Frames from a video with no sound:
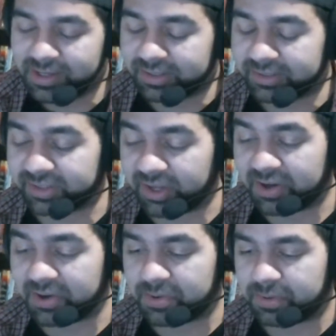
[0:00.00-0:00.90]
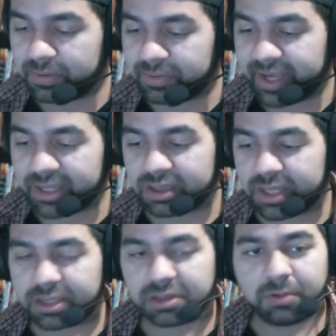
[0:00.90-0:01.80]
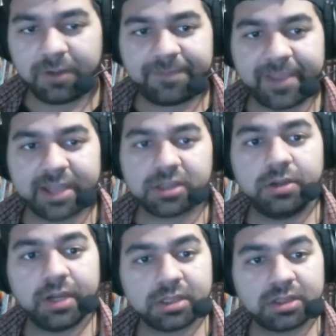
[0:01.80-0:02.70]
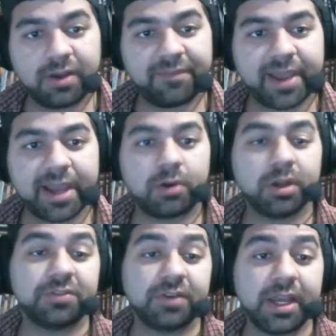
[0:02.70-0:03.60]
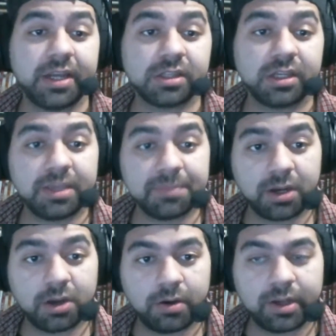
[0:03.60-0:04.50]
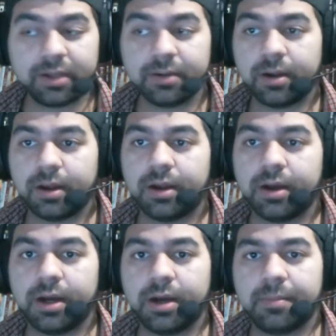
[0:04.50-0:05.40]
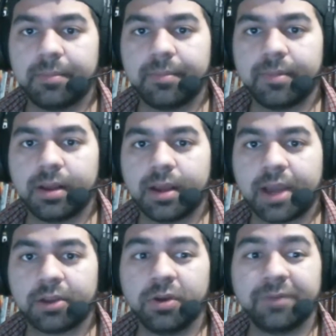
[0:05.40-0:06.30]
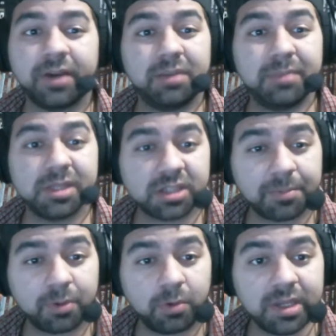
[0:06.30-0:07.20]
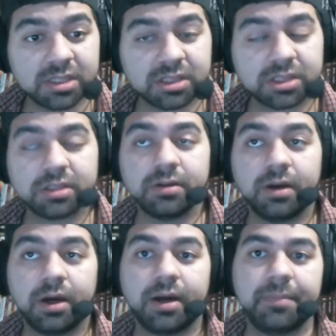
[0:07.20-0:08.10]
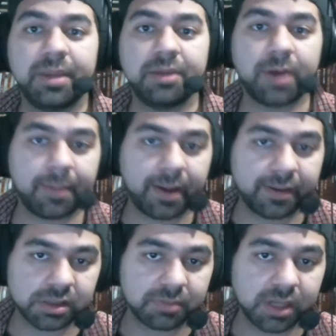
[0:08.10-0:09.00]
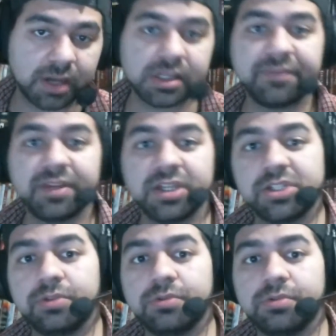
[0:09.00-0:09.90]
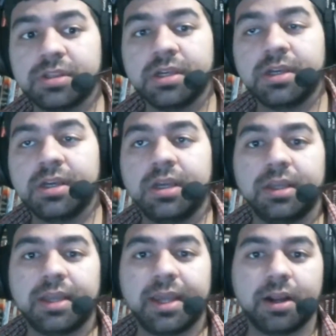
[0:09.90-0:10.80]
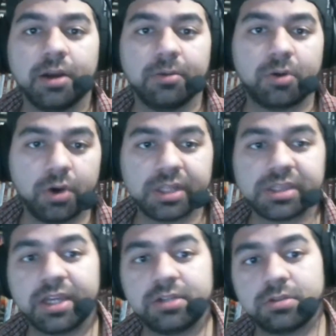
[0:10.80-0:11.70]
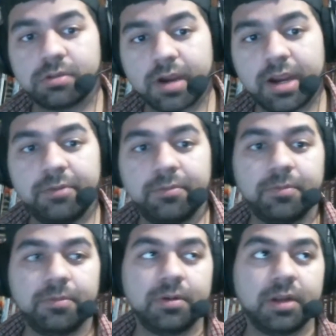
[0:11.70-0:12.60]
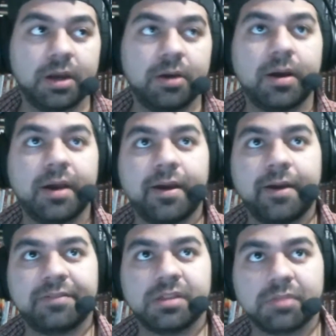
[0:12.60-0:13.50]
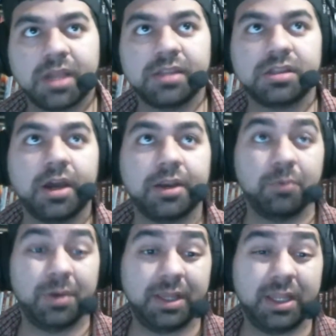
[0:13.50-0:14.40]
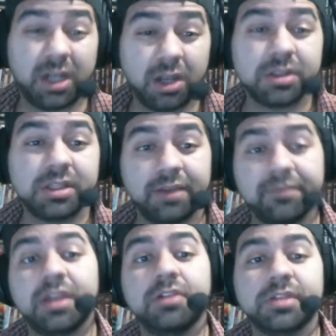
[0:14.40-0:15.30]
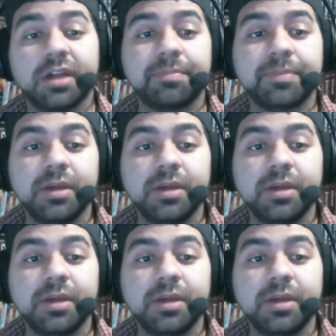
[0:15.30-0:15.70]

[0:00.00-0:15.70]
So that's with that. So you guys still have that. Quest for the End is going to keep on going. I don't know if I'm going to miss a couple of weeks. Me and Rob sometimes have issues getting our recording schedules right. You know, I've sometimes cut it really close to get videos up.